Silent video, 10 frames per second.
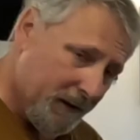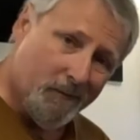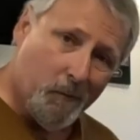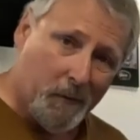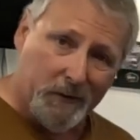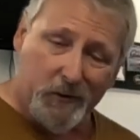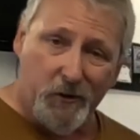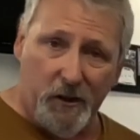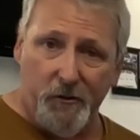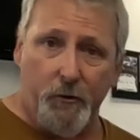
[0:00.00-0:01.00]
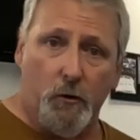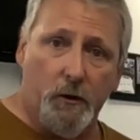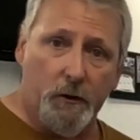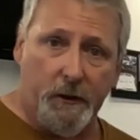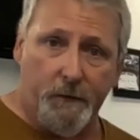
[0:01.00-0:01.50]
and I'm about to change the
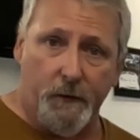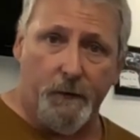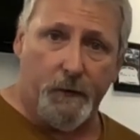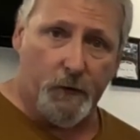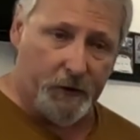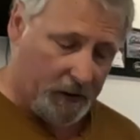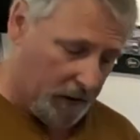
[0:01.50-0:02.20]
oil in it for the first